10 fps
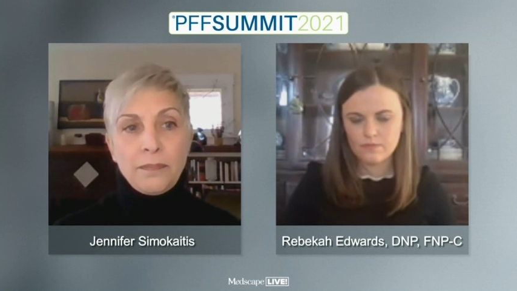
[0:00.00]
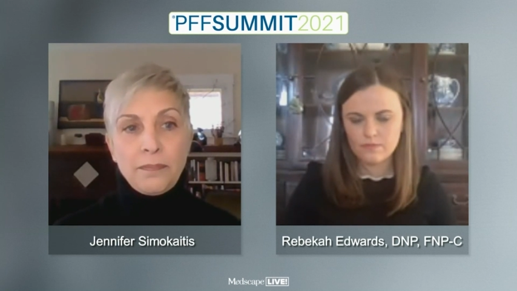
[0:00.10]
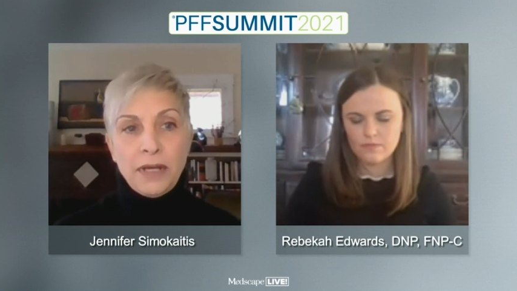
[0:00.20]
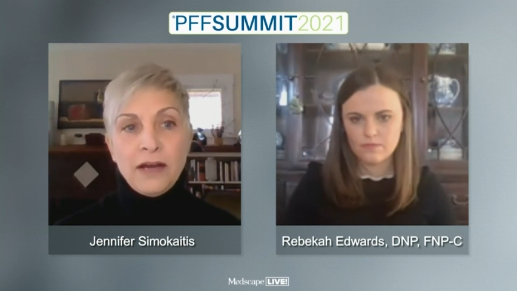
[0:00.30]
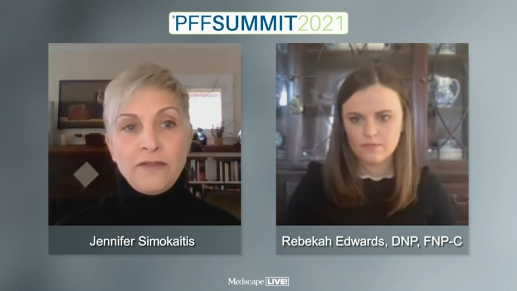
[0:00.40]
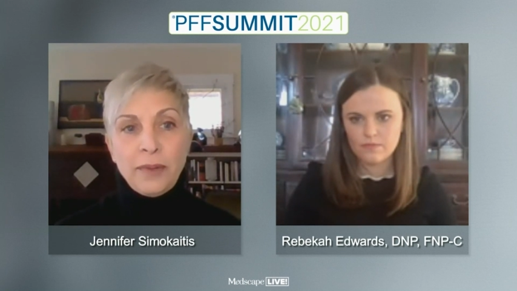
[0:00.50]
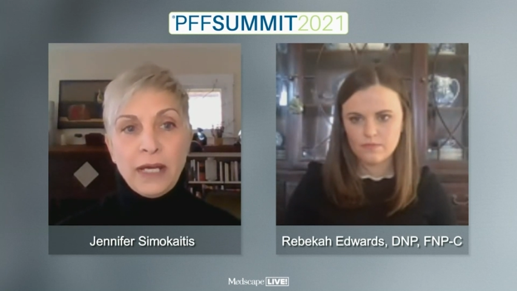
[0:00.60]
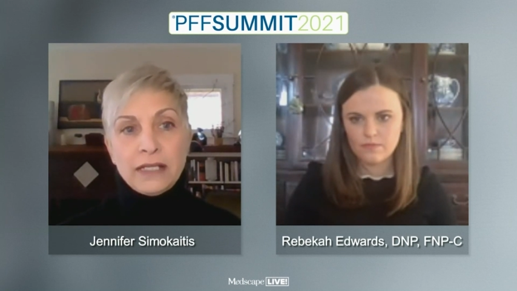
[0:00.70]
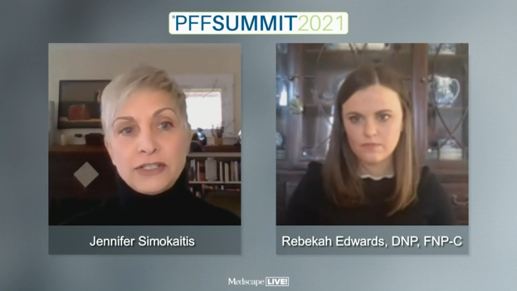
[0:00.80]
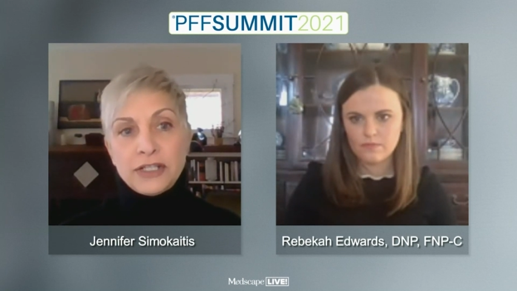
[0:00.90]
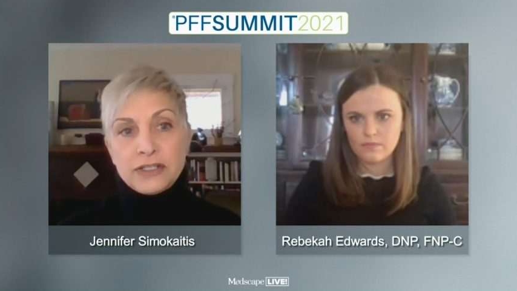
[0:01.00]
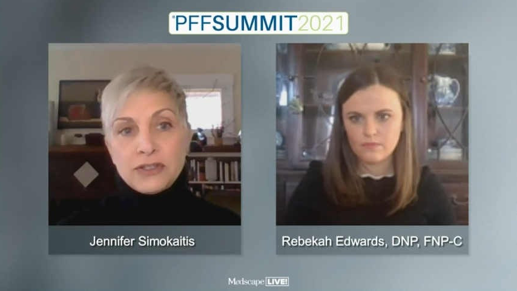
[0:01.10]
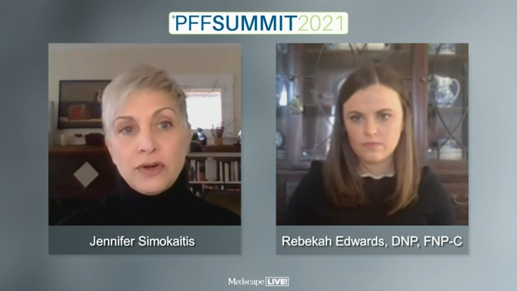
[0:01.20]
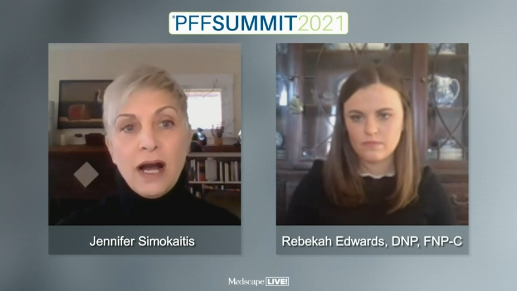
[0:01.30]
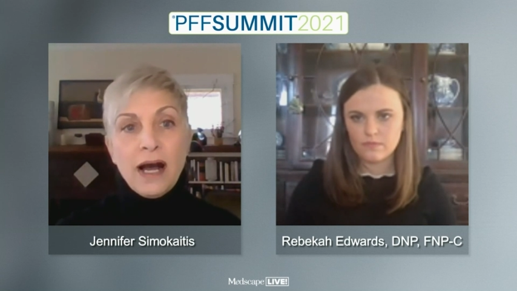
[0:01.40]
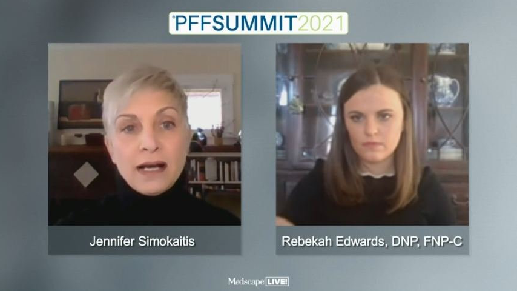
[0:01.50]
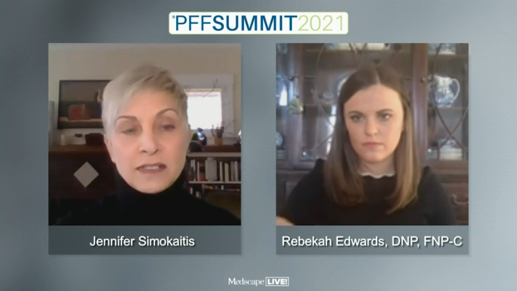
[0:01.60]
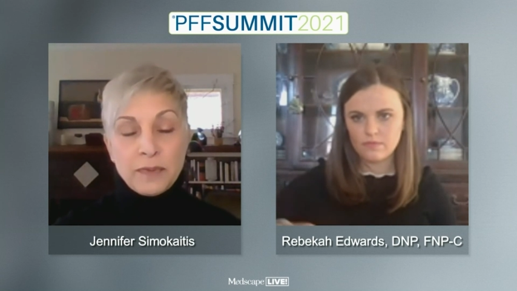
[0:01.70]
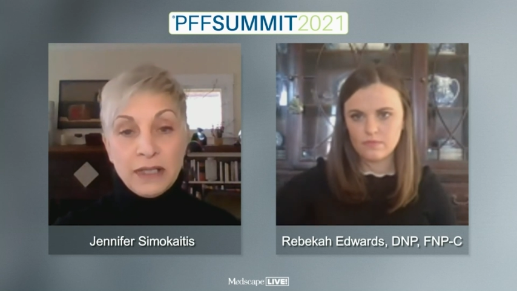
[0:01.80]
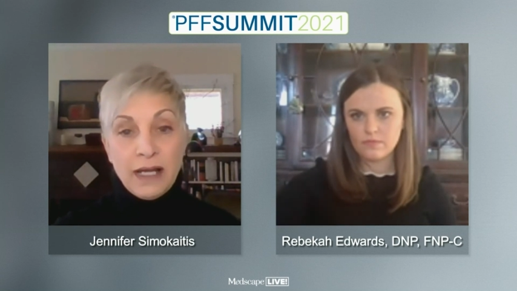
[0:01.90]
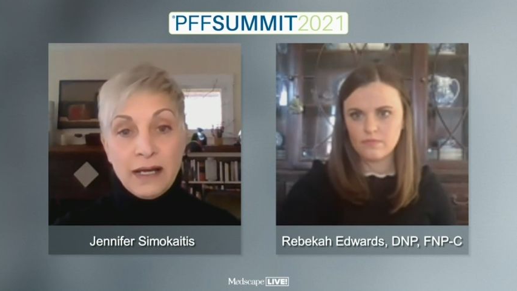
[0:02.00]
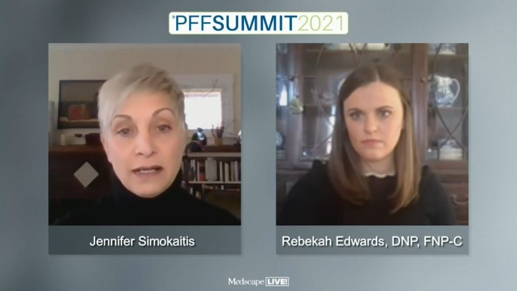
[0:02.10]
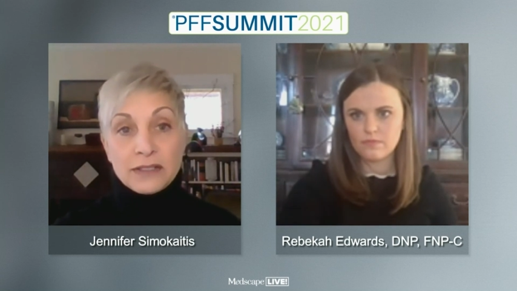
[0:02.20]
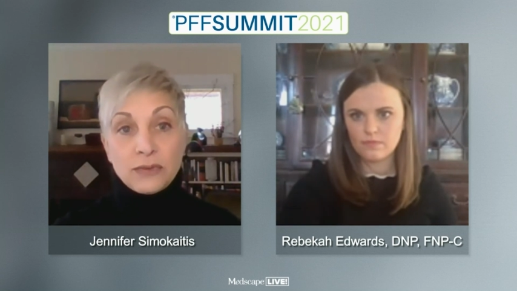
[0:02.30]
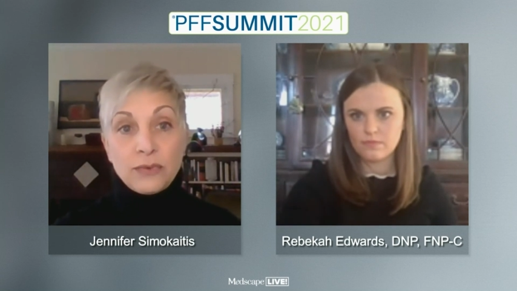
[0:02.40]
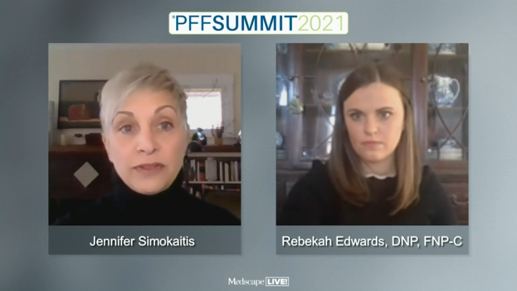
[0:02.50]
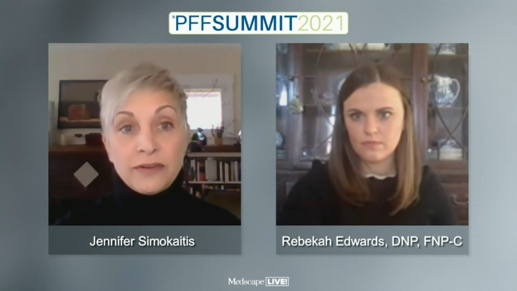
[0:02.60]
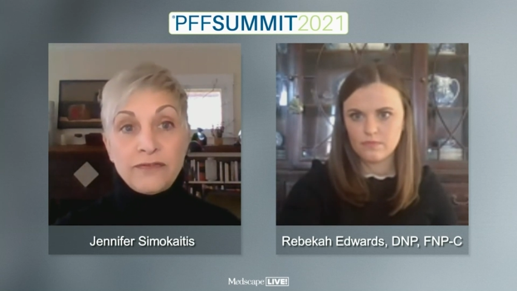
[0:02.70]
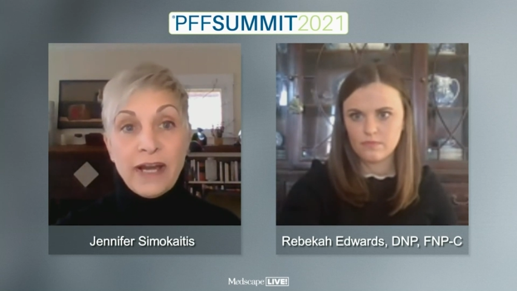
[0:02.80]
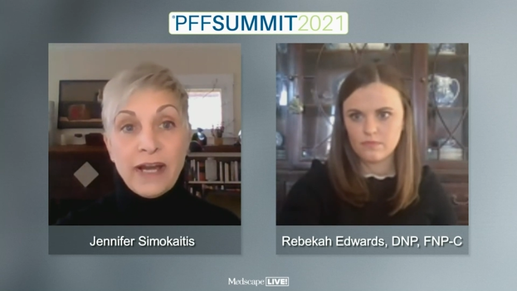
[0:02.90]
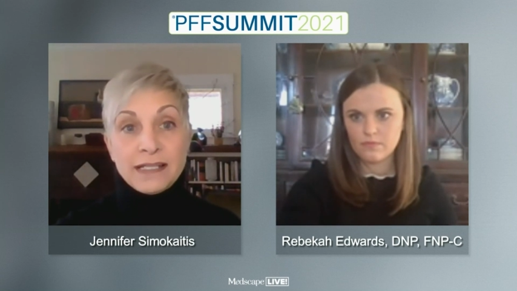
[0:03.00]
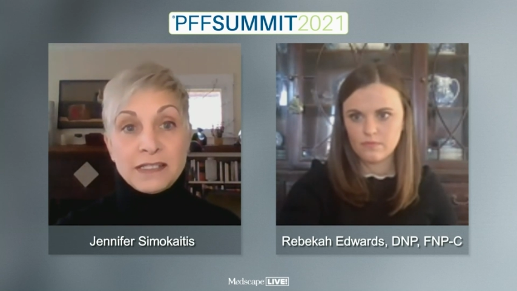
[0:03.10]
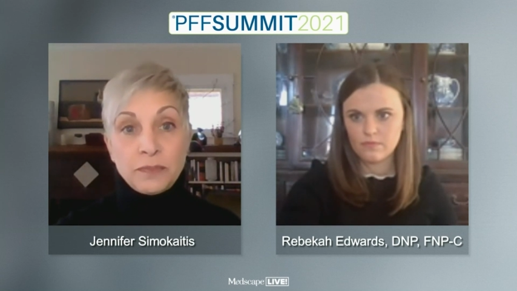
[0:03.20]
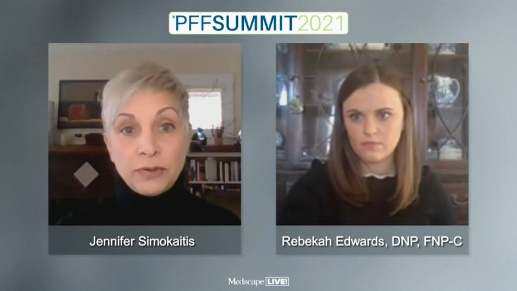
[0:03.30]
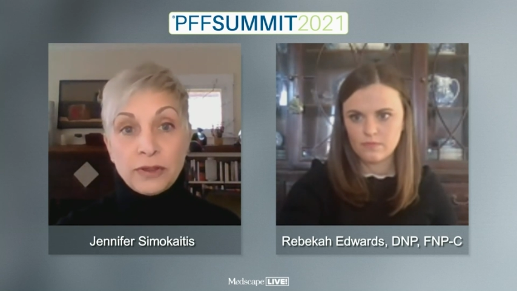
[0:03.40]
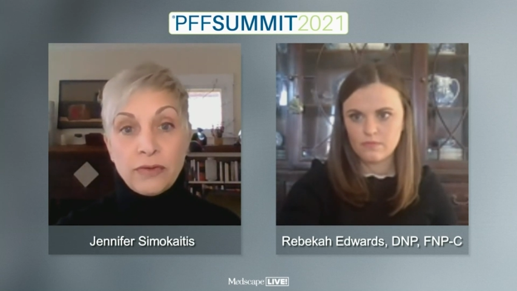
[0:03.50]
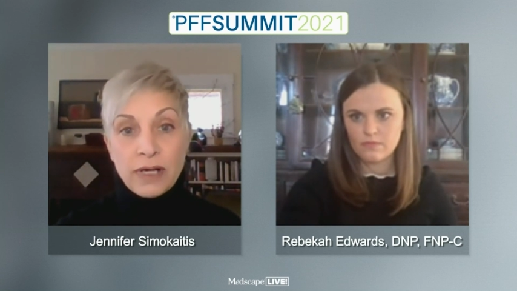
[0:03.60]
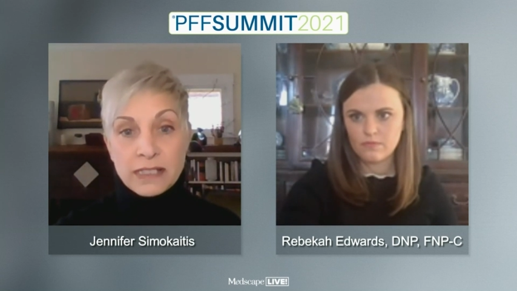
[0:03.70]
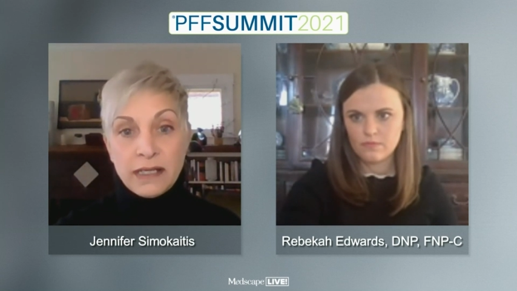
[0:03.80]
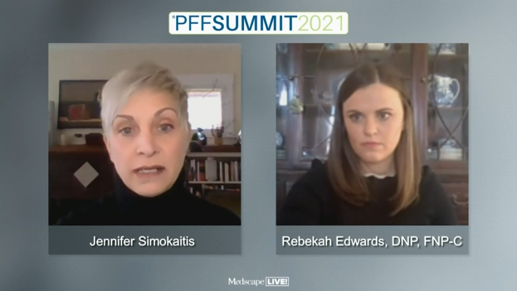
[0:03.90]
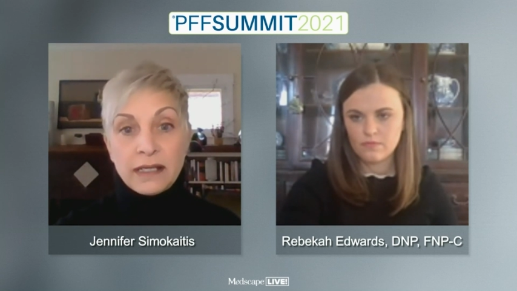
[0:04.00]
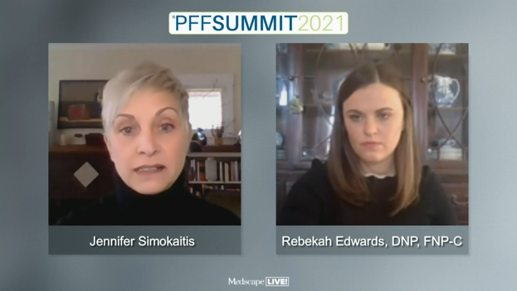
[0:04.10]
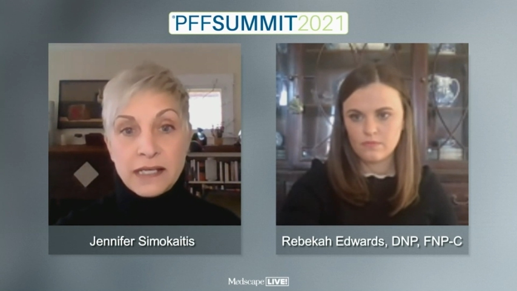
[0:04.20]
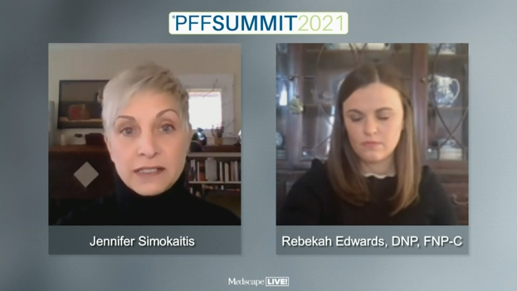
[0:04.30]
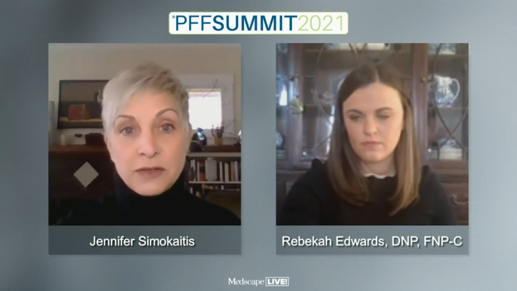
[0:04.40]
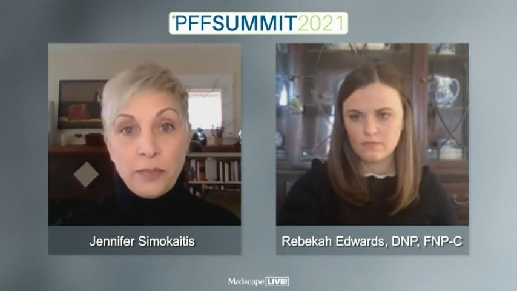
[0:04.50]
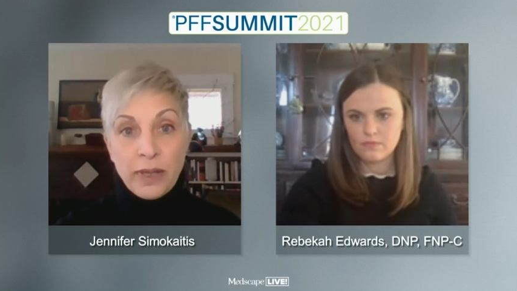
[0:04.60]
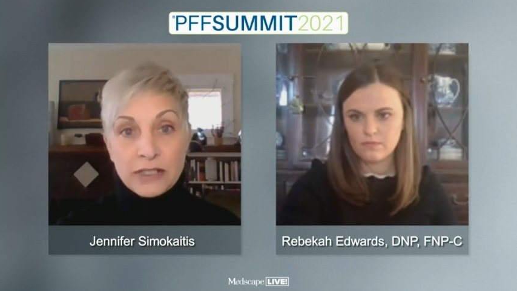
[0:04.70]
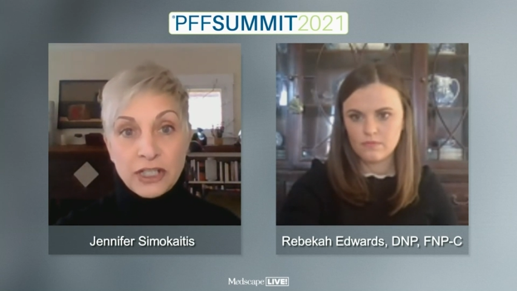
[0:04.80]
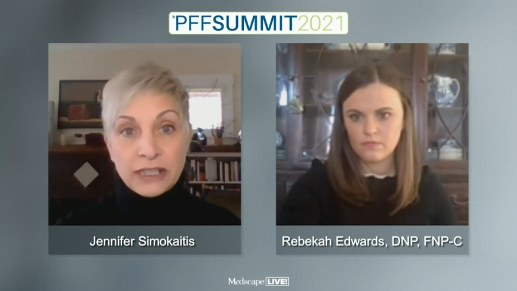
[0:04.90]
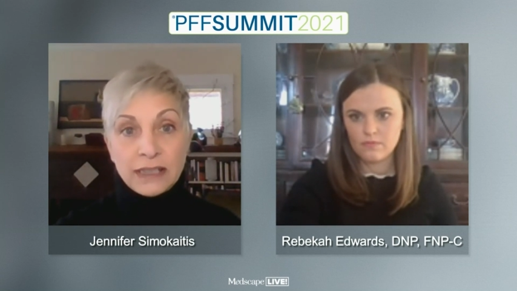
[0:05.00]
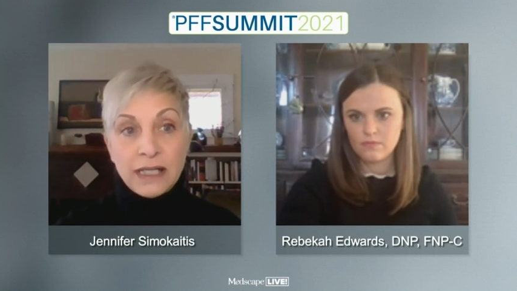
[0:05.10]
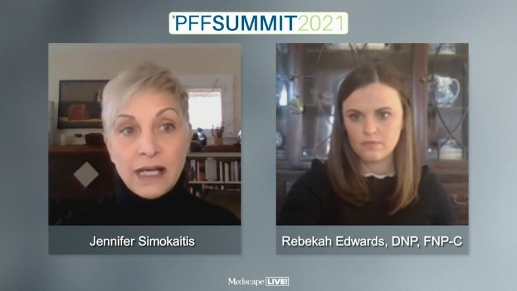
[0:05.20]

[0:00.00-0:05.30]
Speaker 1: PF patients who are hospitalized with a fast progressing exacerbation